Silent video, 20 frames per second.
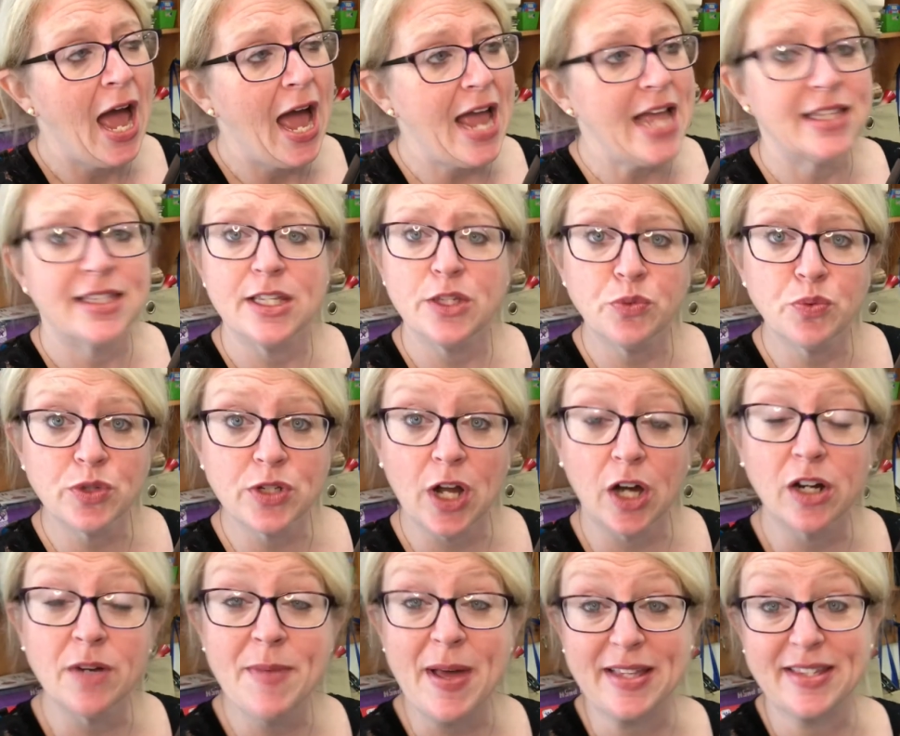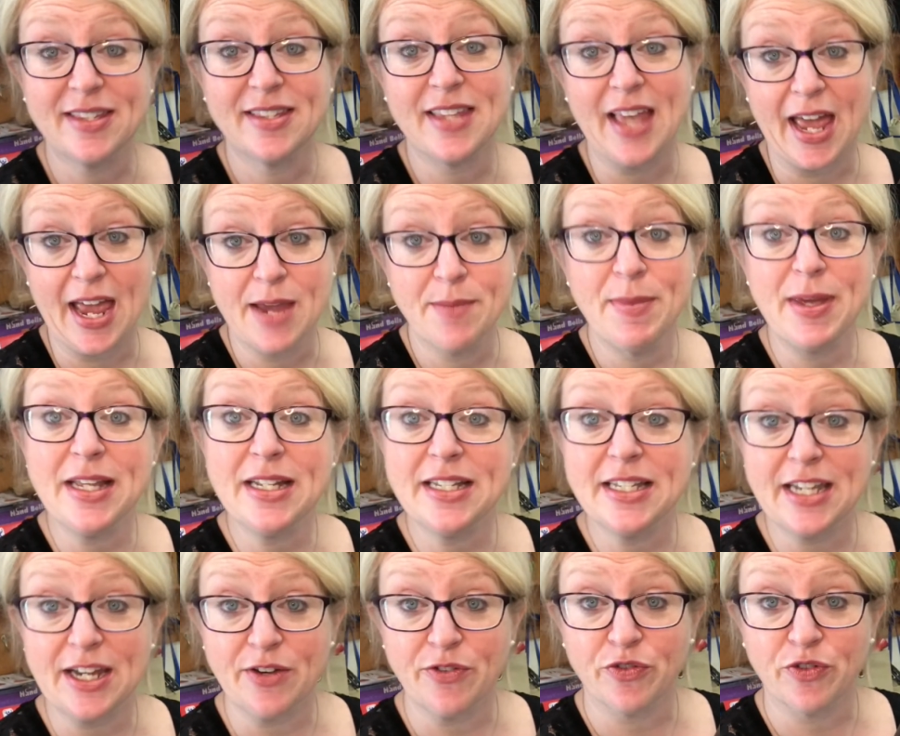And since we're talking about same and
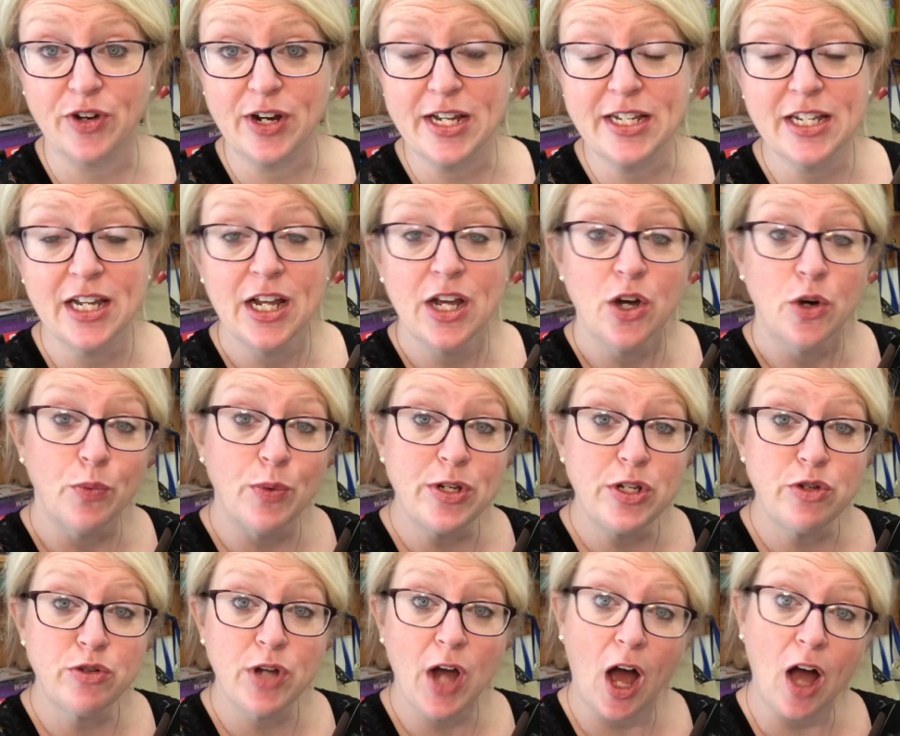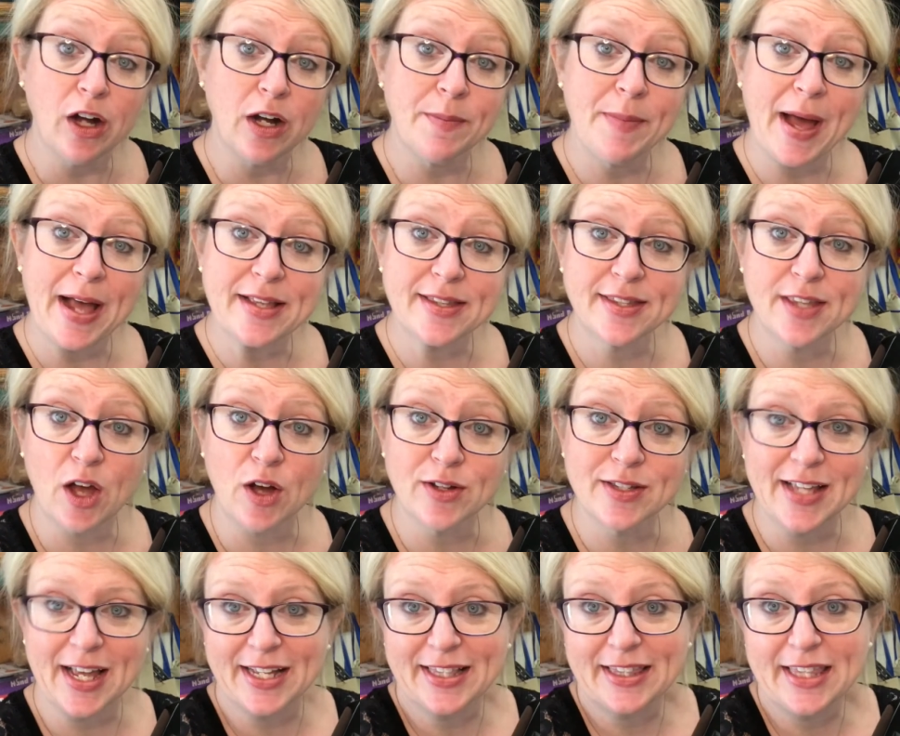different, when you talk about
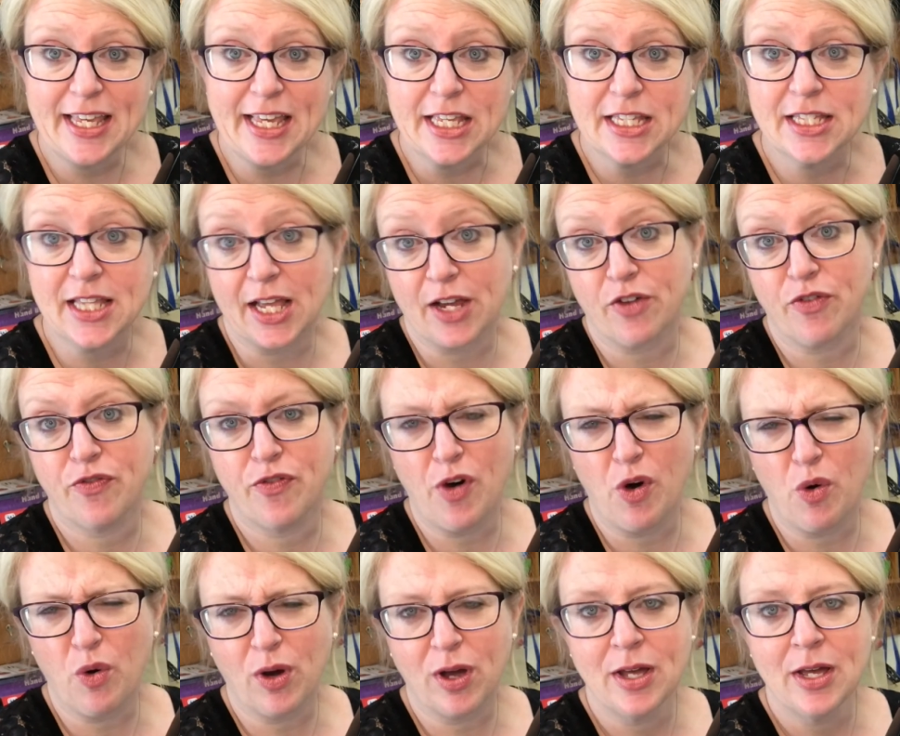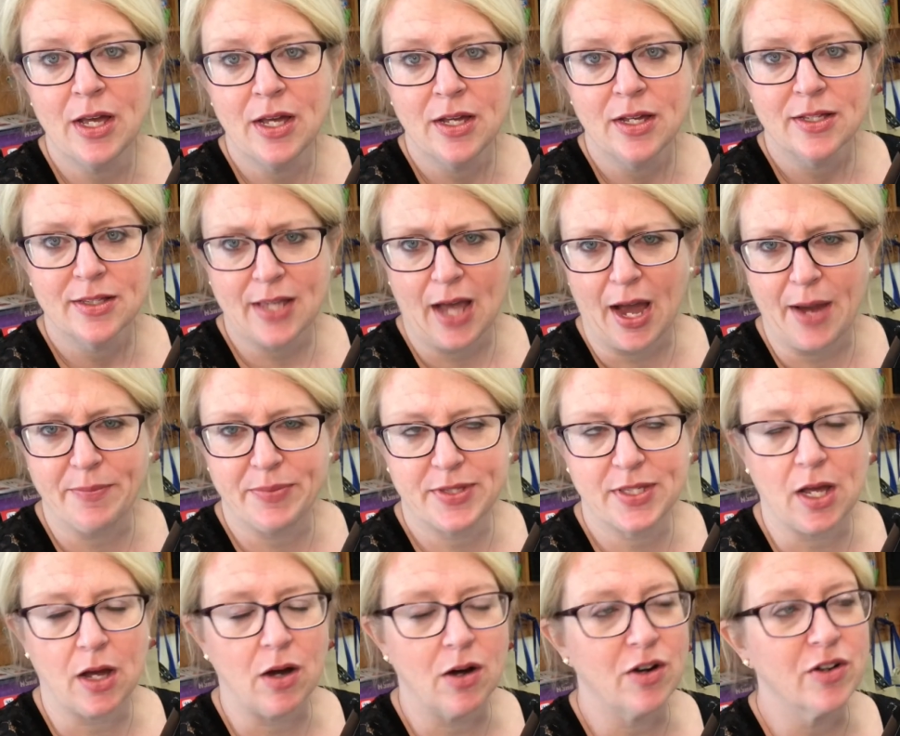songs like this, like folk type
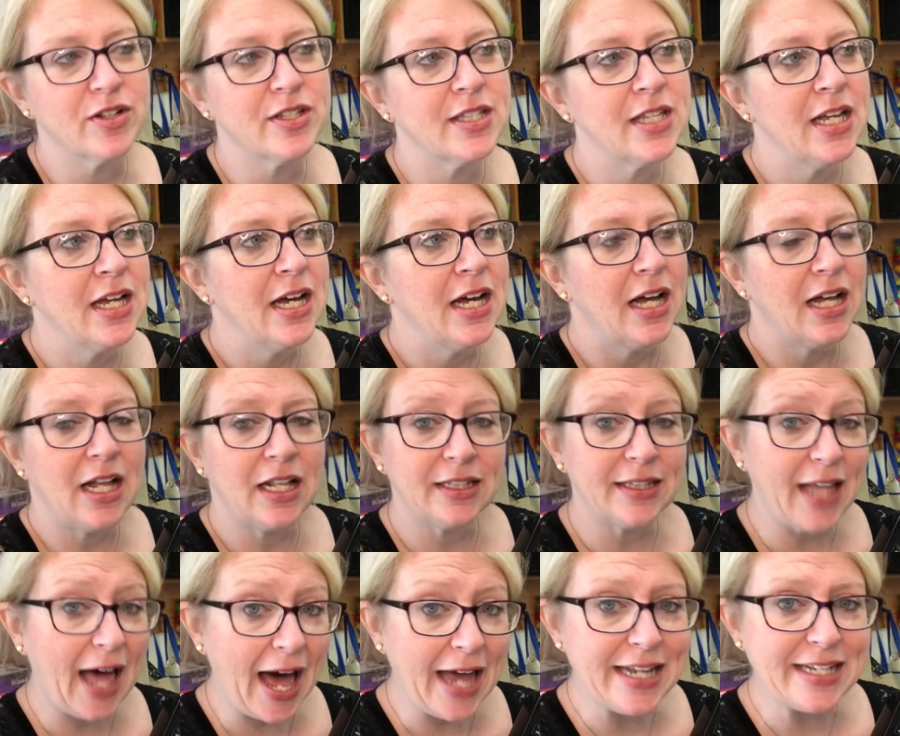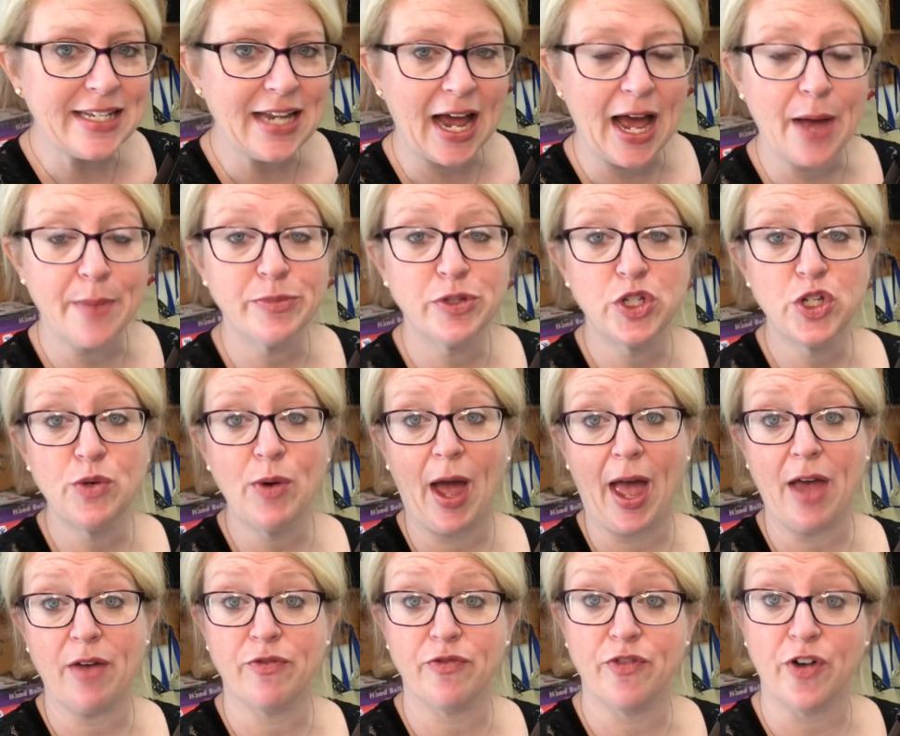songs, a lot of times you
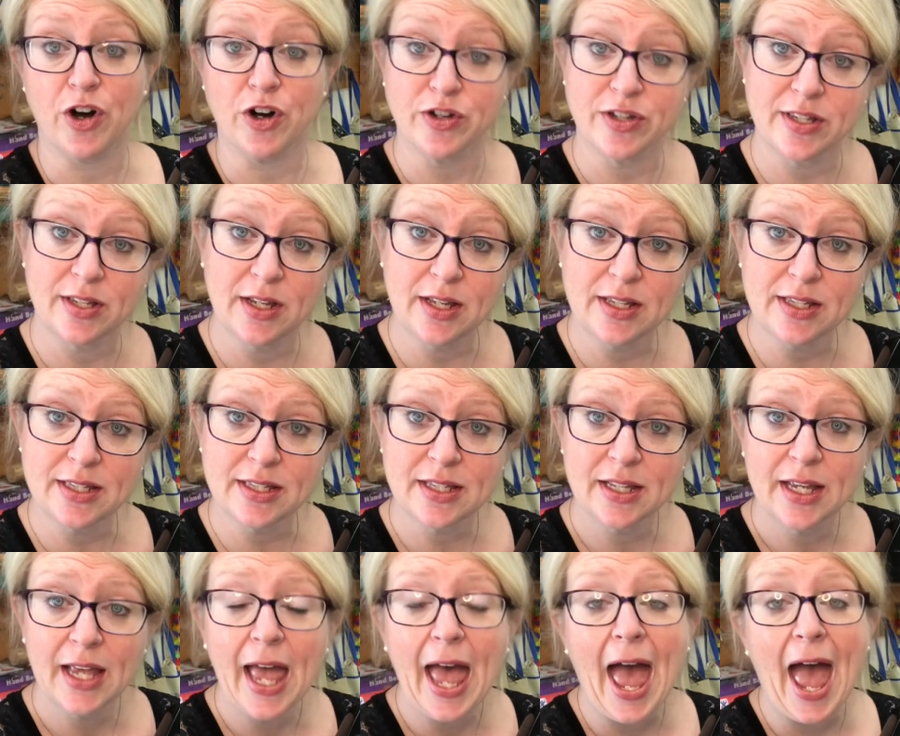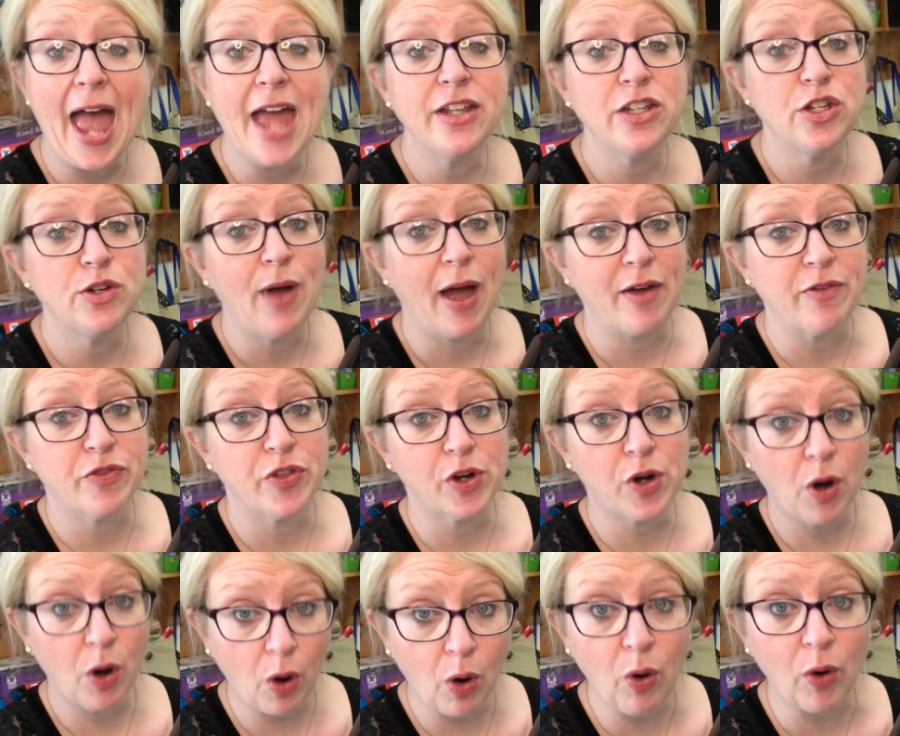have verses and you have the
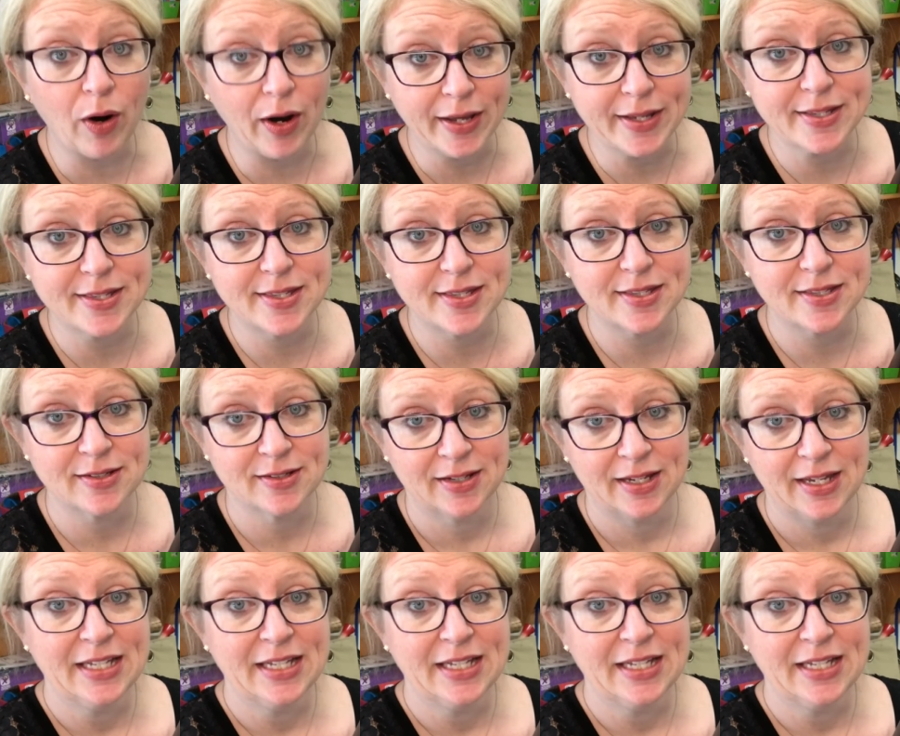chorus.